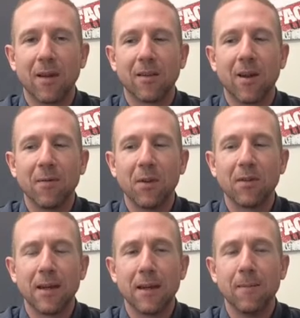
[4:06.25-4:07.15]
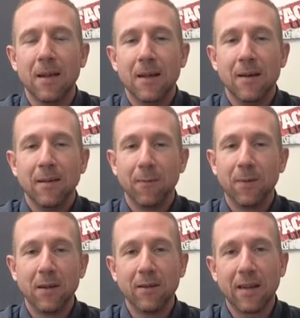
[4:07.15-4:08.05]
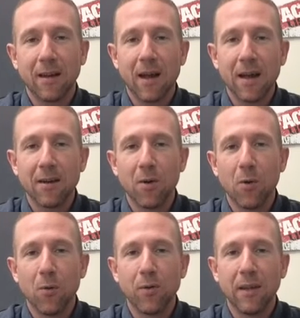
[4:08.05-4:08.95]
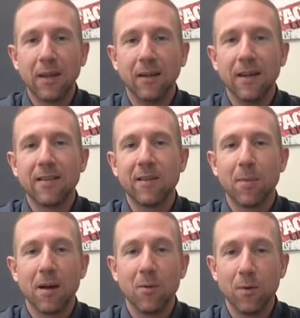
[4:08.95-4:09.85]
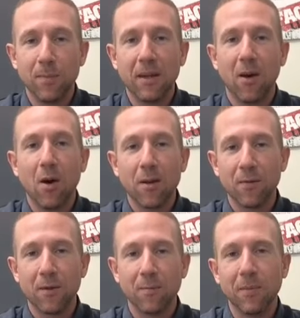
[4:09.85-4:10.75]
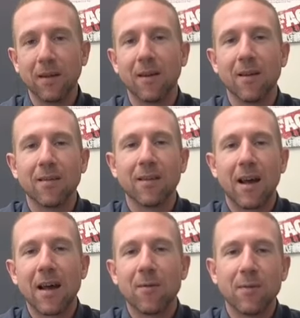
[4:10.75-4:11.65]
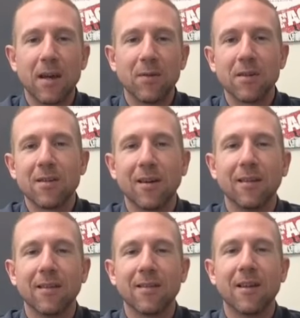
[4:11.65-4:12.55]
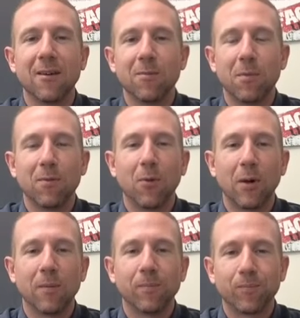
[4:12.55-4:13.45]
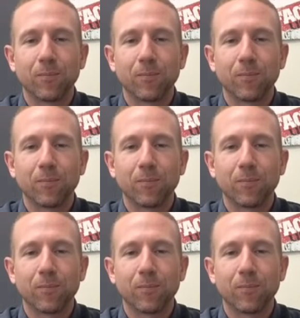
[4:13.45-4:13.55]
A lot of you said the field that I know the least about would be all of them, because I've never studied this stuff before.